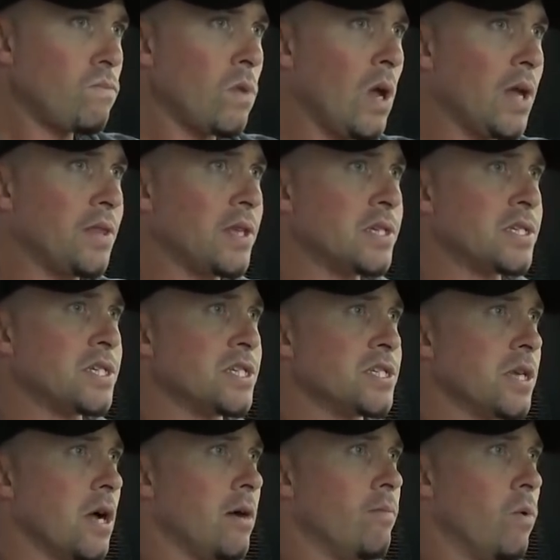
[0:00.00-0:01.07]
And this is
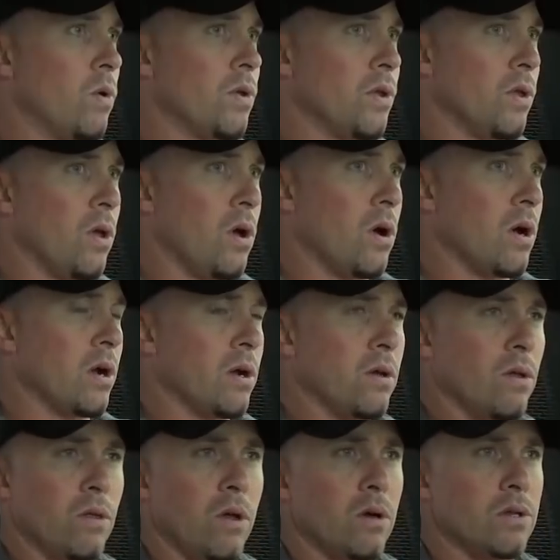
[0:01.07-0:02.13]
more along
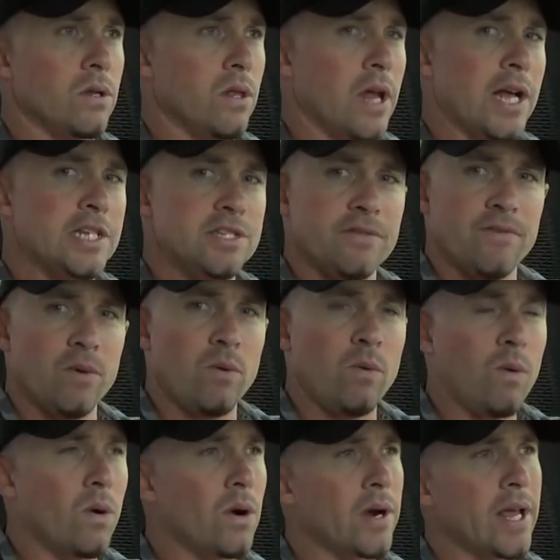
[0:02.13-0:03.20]
the lines of a
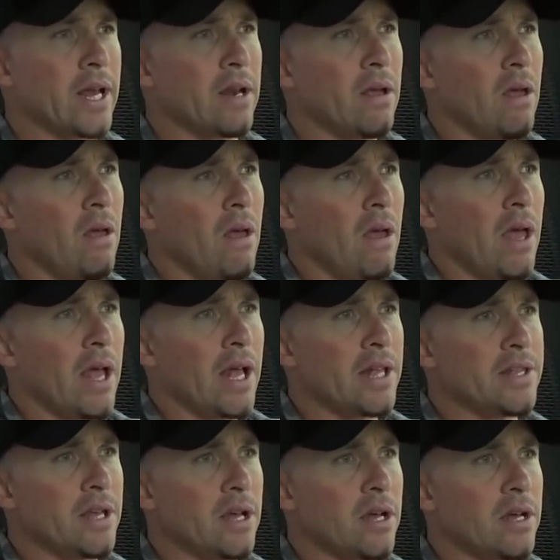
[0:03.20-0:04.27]
warning
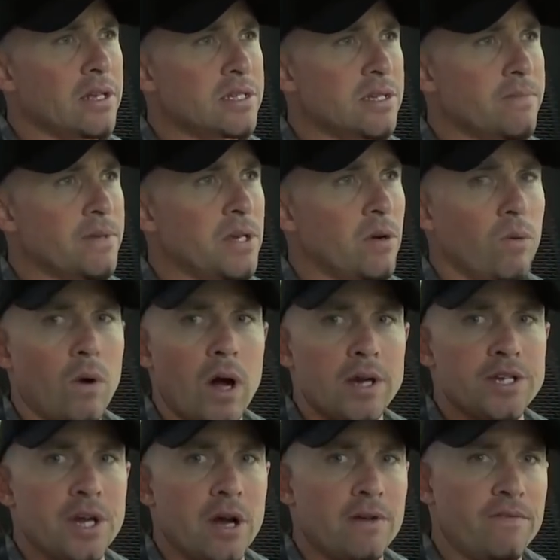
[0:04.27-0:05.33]
and something to
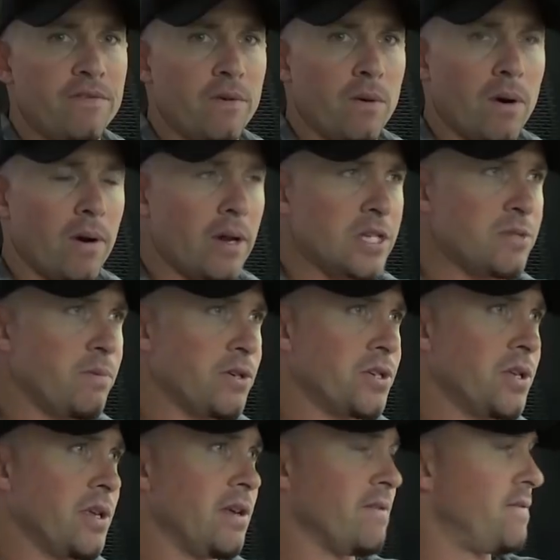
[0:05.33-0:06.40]
watch out for,
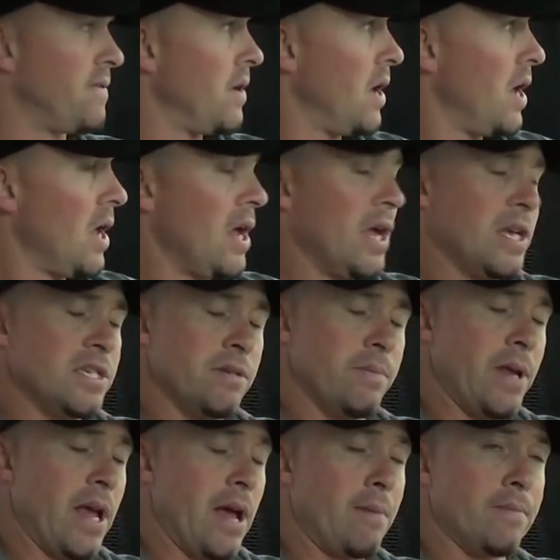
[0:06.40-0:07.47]
especially if
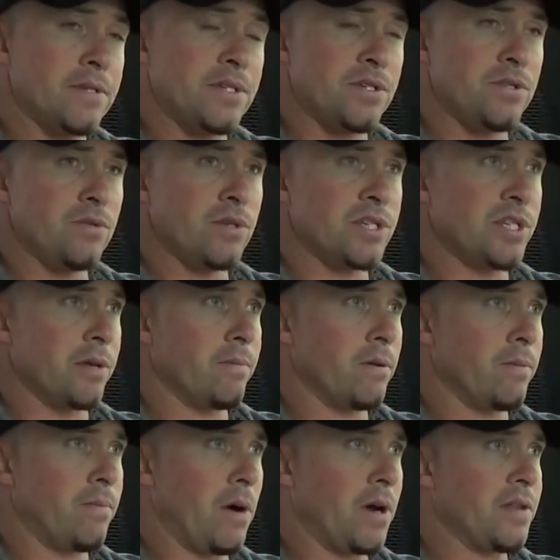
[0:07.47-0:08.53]
somebody happens to stumble
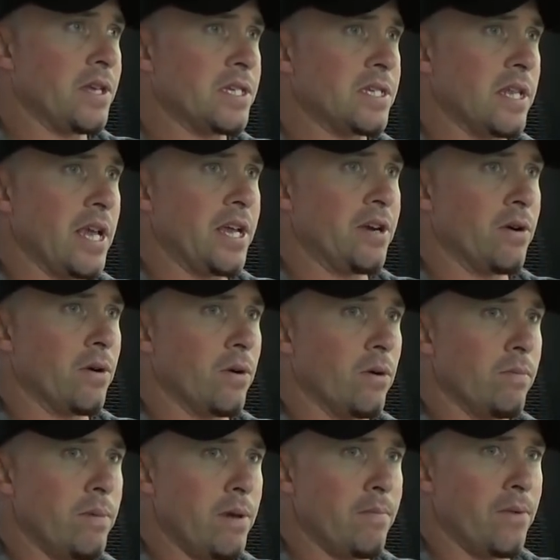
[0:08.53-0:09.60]
upon this later or
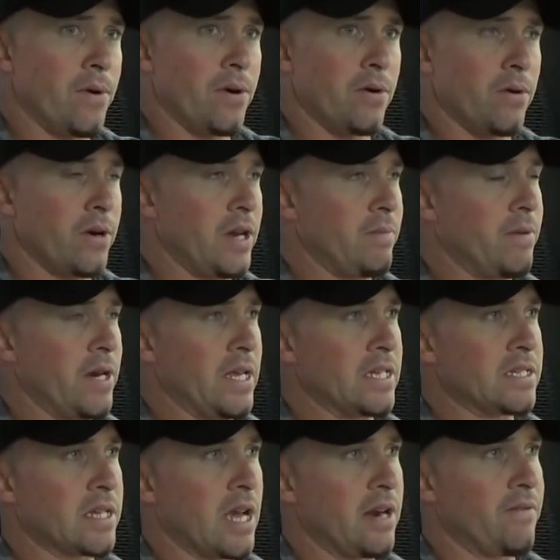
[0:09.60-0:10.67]
remember it, or anybody.
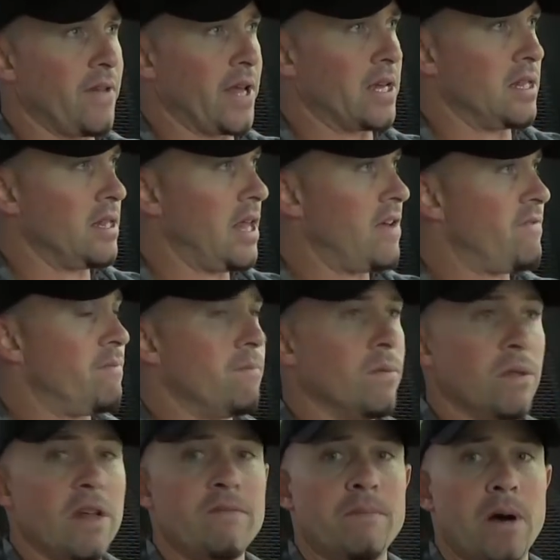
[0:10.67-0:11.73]
It's kind of like a
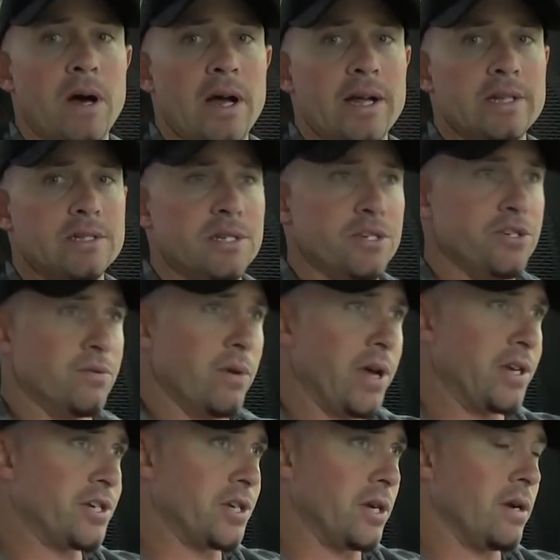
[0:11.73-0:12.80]
left behind
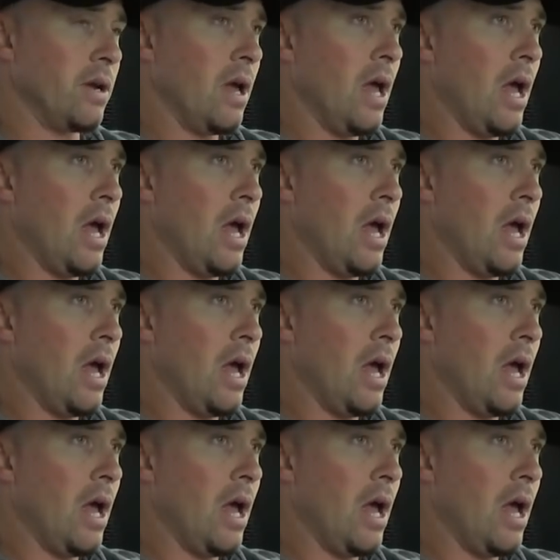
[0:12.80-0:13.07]
situation.